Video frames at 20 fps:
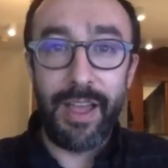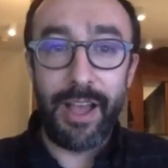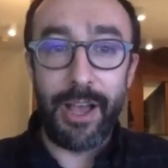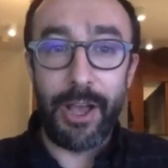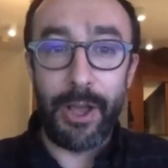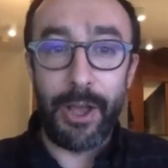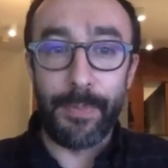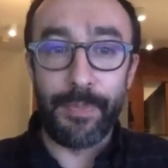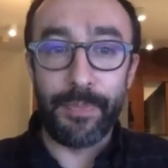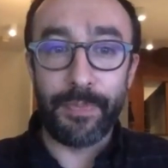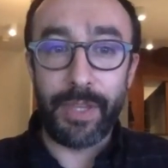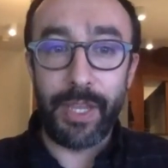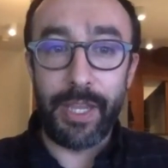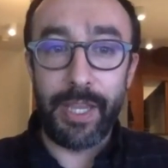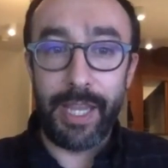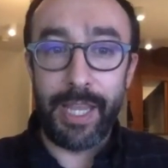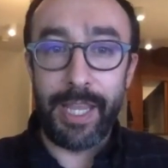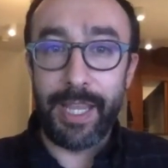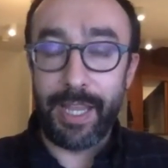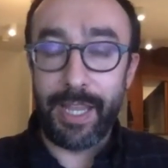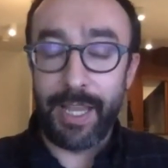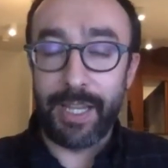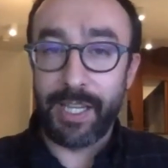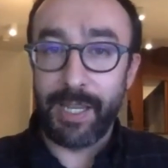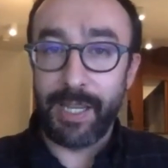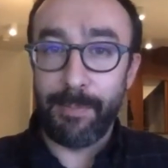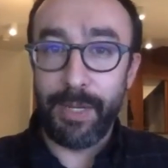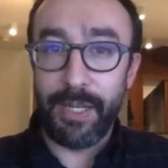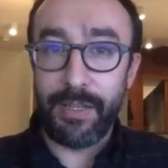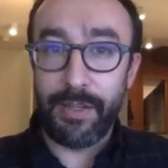Um, it, it, it,
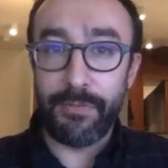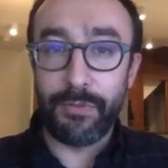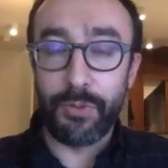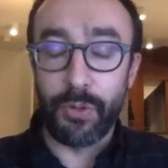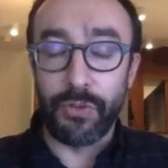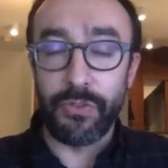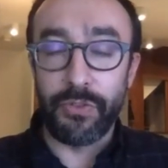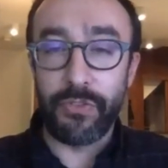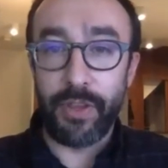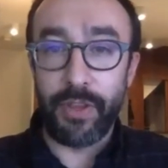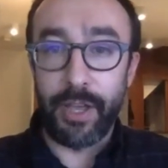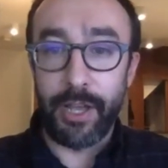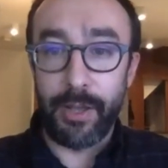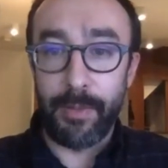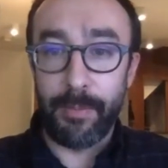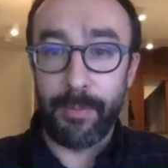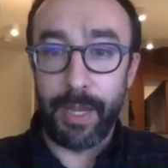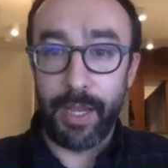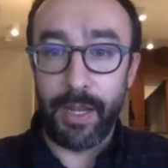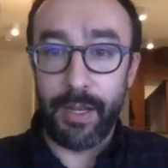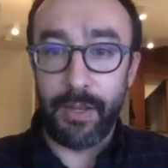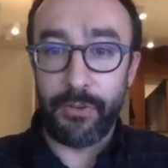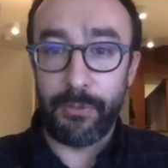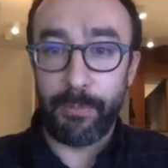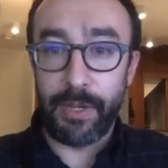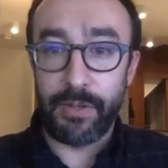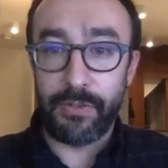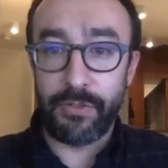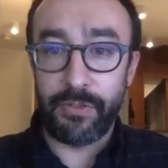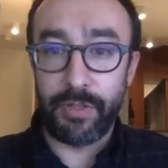can be difficult, um, and
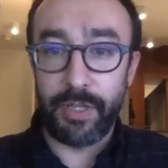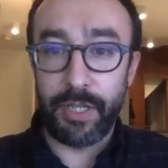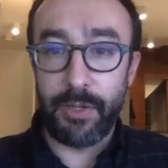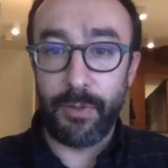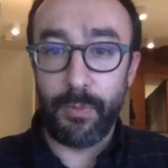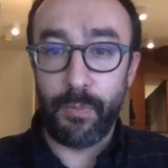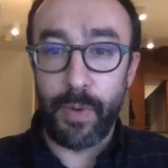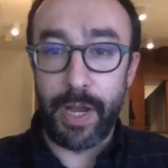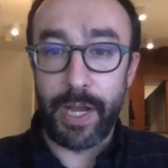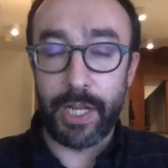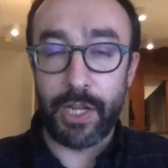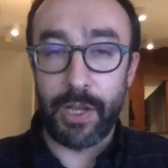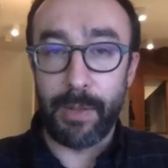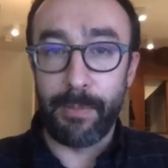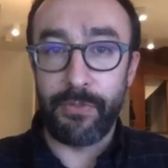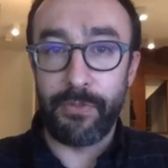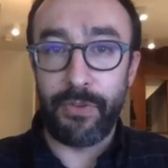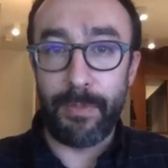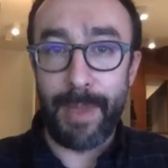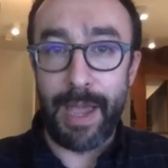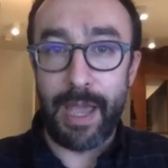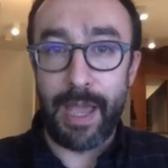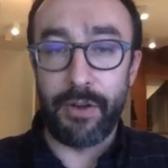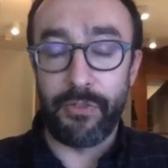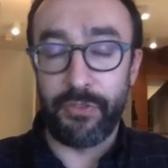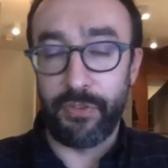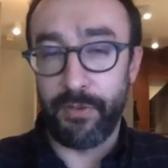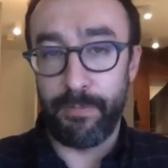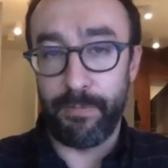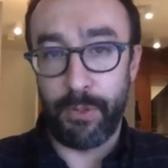especially when it comes to
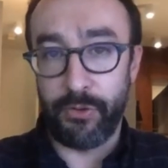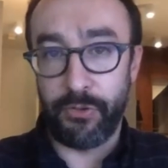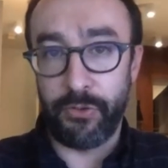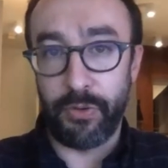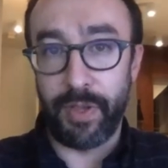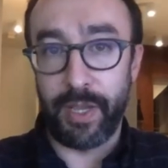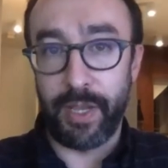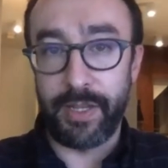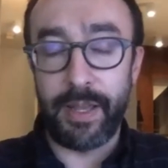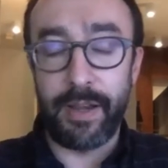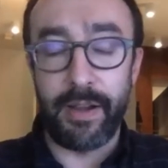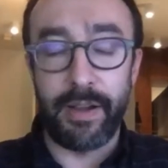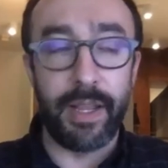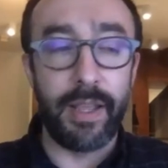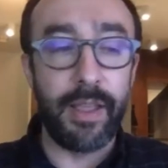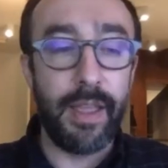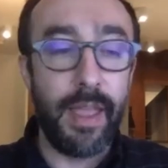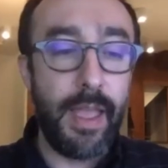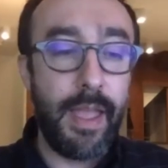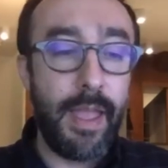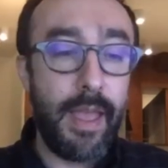matters of personal identity.